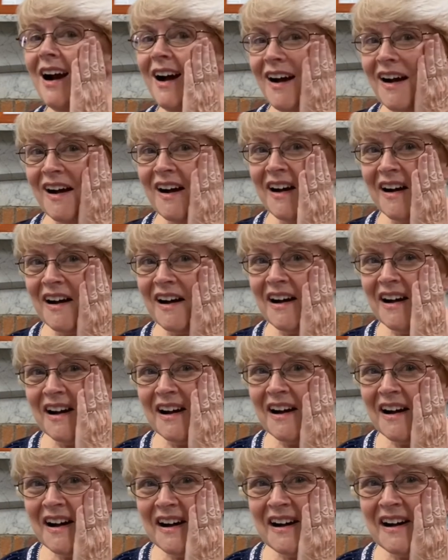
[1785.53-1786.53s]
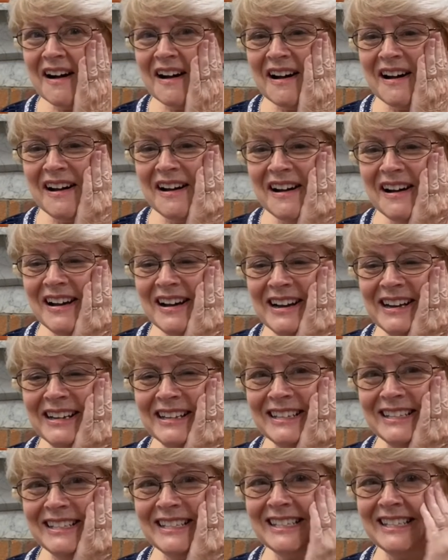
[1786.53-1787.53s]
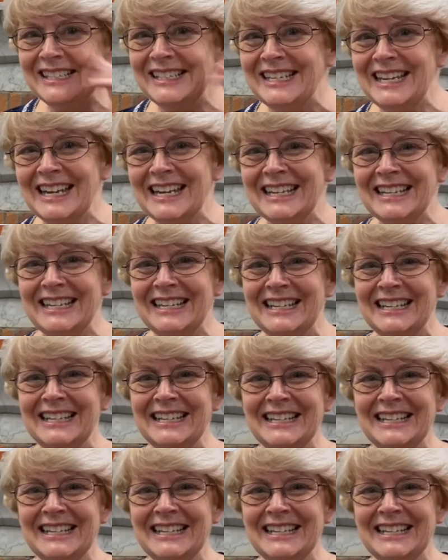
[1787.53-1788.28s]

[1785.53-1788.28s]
Unstick.